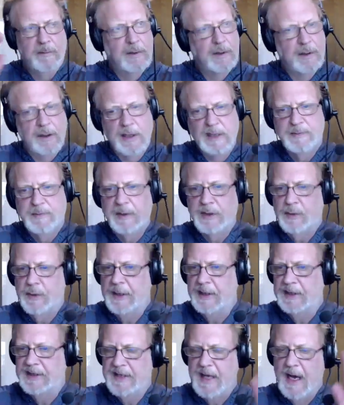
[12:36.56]
is
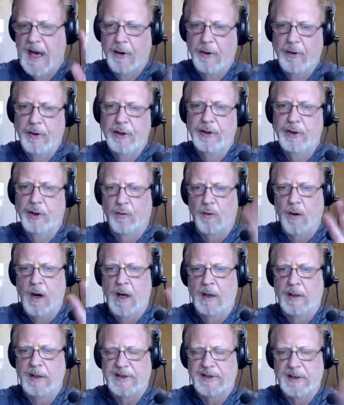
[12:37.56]
between Saturn and
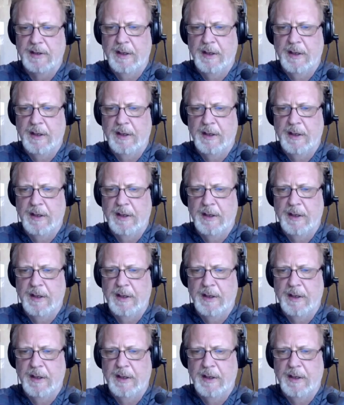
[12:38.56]
Uranus,